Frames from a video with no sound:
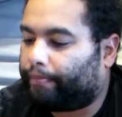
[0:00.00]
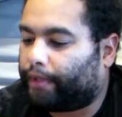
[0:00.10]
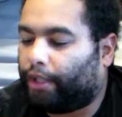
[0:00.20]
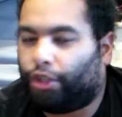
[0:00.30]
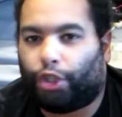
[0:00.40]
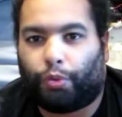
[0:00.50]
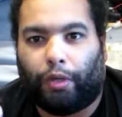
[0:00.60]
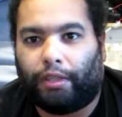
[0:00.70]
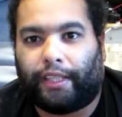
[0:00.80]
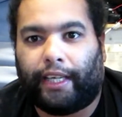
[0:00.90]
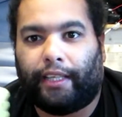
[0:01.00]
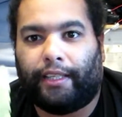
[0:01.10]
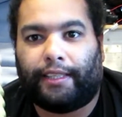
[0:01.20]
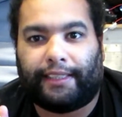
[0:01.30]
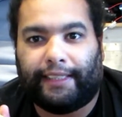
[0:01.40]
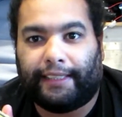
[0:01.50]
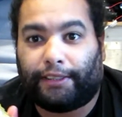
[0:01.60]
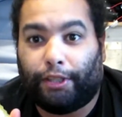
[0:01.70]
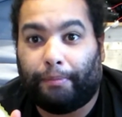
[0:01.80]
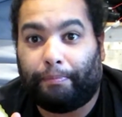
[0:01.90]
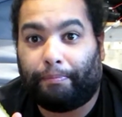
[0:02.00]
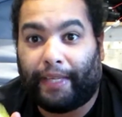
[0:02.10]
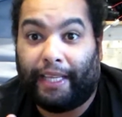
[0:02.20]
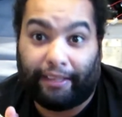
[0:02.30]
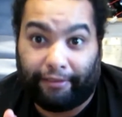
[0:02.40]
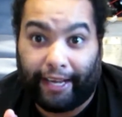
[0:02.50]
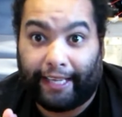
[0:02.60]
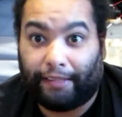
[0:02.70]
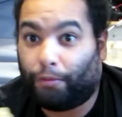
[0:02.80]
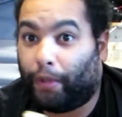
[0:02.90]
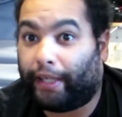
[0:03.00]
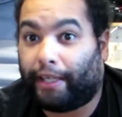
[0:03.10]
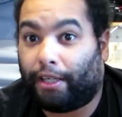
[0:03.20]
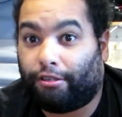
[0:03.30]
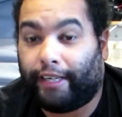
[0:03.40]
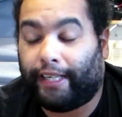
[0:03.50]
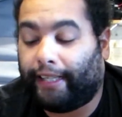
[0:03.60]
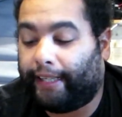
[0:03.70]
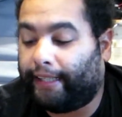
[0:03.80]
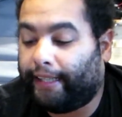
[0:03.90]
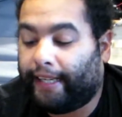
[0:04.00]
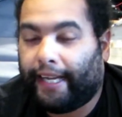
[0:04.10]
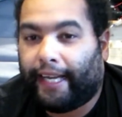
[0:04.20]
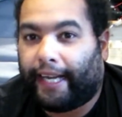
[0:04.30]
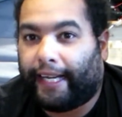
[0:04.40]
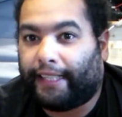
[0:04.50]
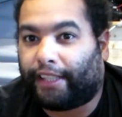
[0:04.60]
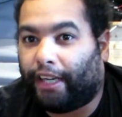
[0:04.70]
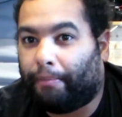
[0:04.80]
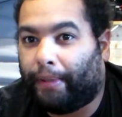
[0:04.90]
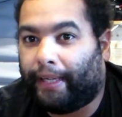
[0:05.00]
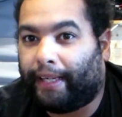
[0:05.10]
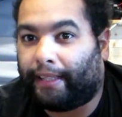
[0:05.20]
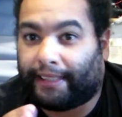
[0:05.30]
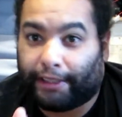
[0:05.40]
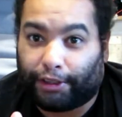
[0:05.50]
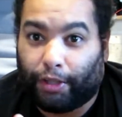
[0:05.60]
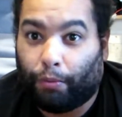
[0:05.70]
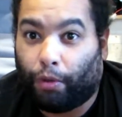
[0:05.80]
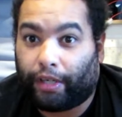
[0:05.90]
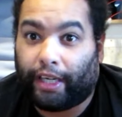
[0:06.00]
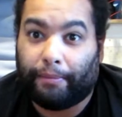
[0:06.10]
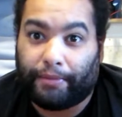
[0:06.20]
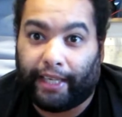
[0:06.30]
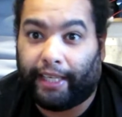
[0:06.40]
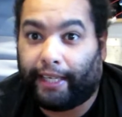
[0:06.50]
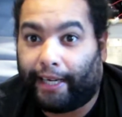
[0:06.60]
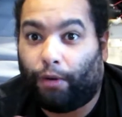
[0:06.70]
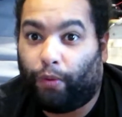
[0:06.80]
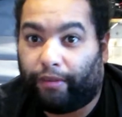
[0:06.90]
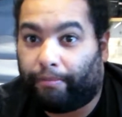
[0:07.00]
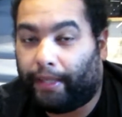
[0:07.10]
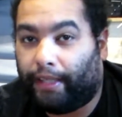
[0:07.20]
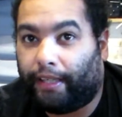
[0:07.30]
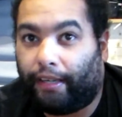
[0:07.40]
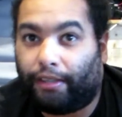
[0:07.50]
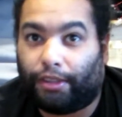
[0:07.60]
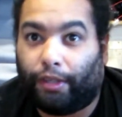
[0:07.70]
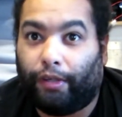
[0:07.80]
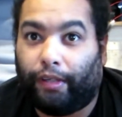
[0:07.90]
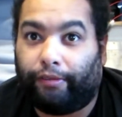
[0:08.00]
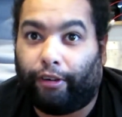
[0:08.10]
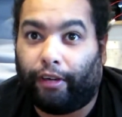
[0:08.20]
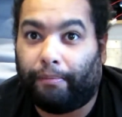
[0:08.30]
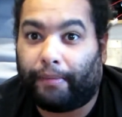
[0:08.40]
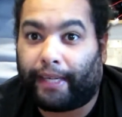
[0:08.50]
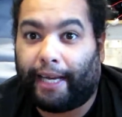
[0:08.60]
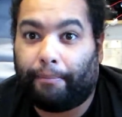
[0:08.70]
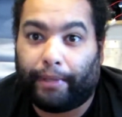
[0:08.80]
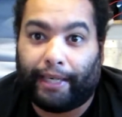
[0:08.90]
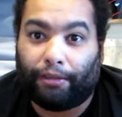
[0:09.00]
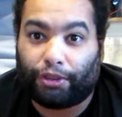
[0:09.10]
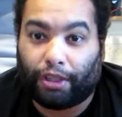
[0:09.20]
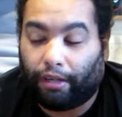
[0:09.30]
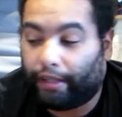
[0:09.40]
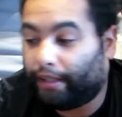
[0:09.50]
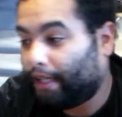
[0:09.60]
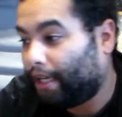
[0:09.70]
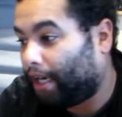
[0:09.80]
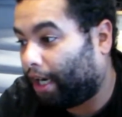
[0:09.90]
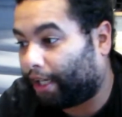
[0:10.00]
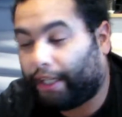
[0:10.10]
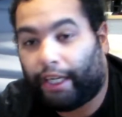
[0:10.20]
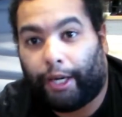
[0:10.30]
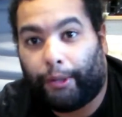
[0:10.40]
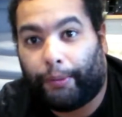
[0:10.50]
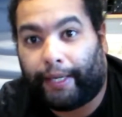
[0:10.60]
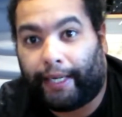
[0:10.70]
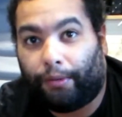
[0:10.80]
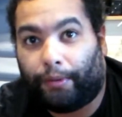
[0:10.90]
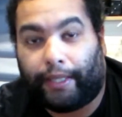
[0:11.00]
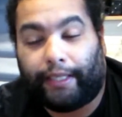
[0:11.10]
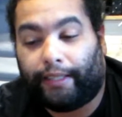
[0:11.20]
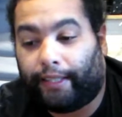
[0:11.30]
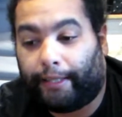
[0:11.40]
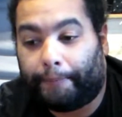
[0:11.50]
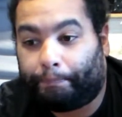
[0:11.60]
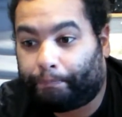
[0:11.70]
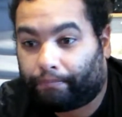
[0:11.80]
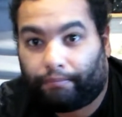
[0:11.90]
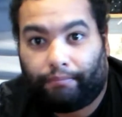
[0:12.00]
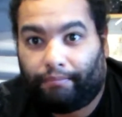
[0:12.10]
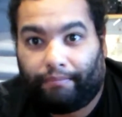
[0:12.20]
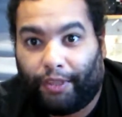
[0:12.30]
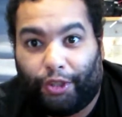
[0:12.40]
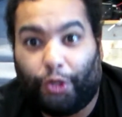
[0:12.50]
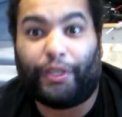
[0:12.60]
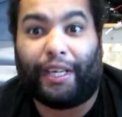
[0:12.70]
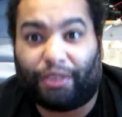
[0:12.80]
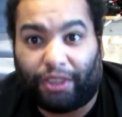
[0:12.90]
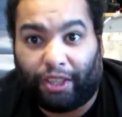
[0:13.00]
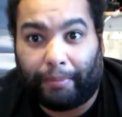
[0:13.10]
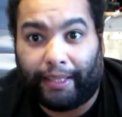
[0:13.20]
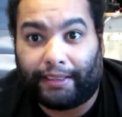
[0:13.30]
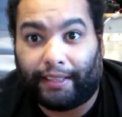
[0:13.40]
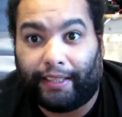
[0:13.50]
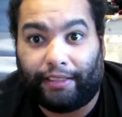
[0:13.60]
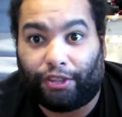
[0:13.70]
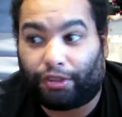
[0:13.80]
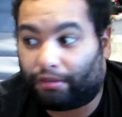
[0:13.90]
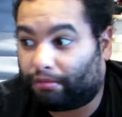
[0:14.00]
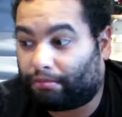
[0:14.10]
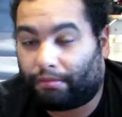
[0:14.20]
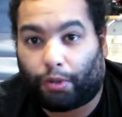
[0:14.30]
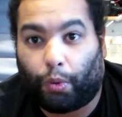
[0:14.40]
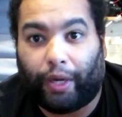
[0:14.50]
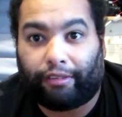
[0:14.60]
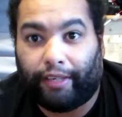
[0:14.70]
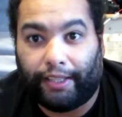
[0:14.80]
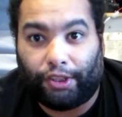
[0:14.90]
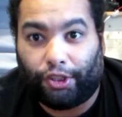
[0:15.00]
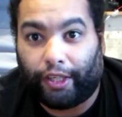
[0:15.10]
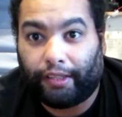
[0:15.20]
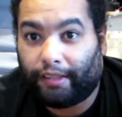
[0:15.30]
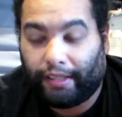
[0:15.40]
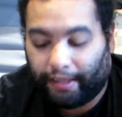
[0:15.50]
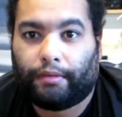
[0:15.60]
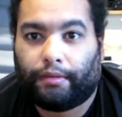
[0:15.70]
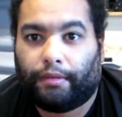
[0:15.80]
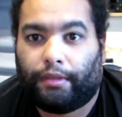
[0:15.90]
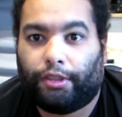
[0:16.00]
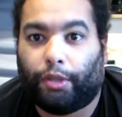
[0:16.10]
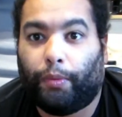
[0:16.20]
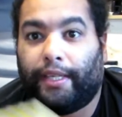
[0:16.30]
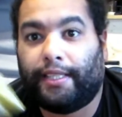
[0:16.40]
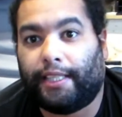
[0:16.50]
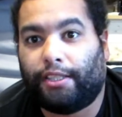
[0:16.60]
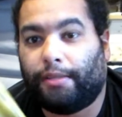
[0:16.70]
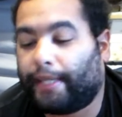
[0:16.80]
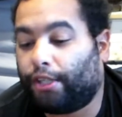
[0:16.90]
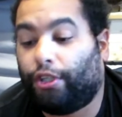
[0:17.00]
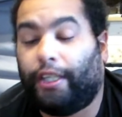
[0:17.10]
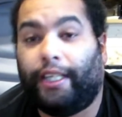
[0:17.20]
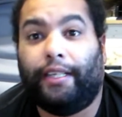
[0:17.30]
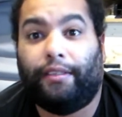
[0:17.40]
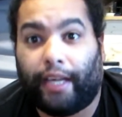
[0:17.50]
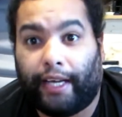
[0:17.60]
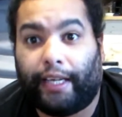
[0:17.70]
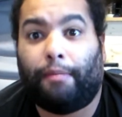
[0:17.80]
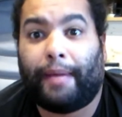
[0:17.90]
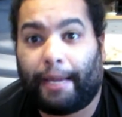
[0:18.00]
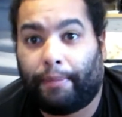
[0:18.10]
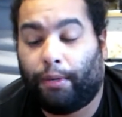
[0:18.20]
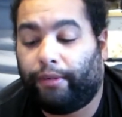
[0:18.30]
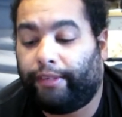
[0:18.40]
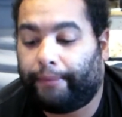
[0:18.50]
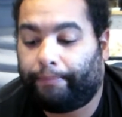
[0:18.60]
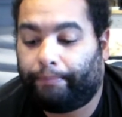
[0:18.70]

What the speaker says: I just want to get this system in the van working correctly, and it's going to be a system comes in and out with me, you know. So if I'm camping outside, I can go out and use outside basically, just quick release, you know. So when the system's actually done and I'm happy with it,